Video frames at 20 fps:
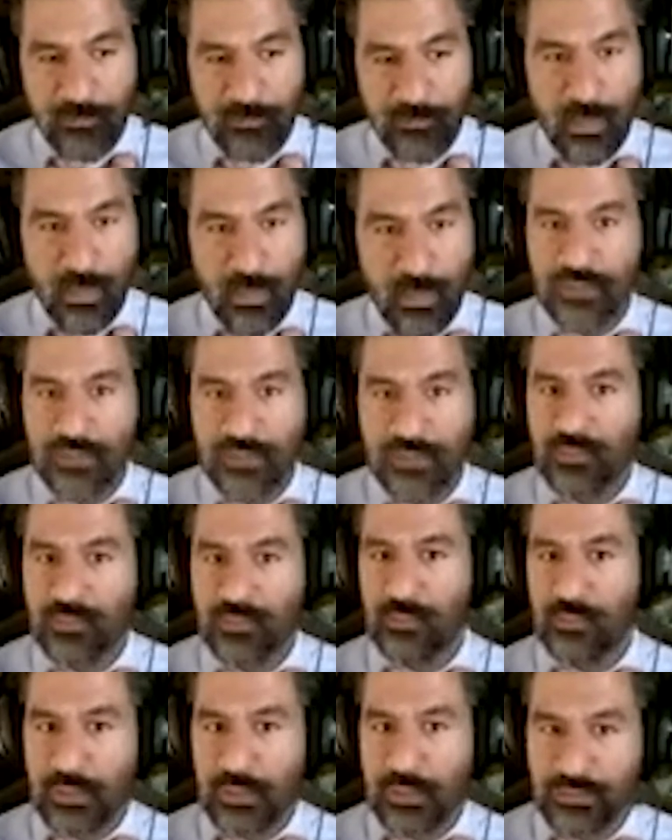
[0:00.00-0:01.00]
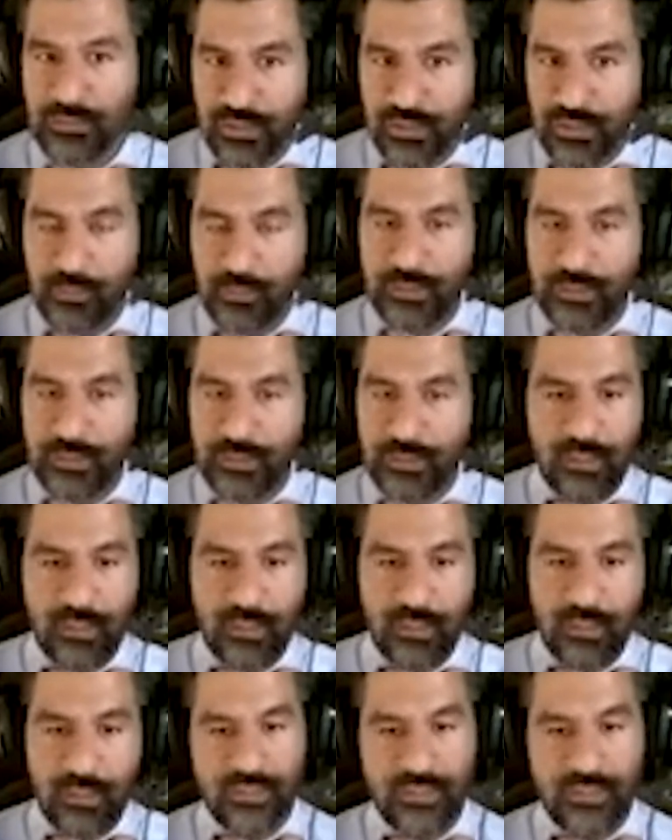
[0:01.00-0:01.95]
These were the ones that you would take back to